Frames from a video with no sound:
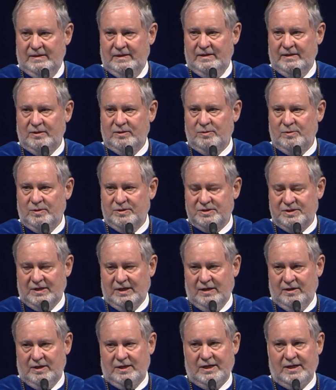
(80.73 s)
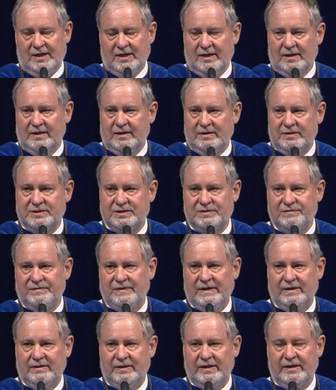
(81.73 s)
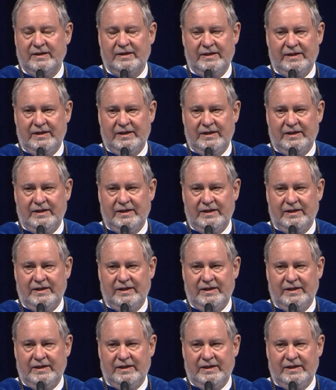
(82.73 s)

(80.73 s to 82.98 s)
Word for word: And of course, our college is founded in